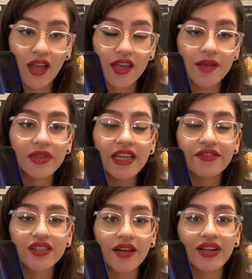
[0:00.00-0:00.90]
He
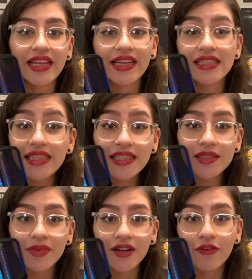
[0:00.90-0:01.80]
believes that Valeria did
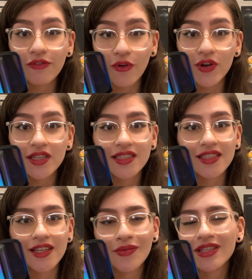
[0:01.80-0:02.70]
it, but of course,
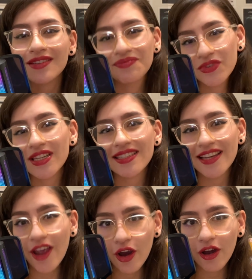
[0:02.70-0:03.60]
it wasn't
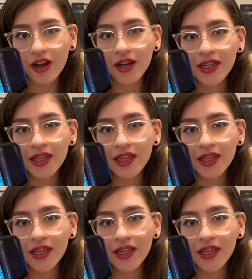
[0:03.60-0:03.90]
precisely her.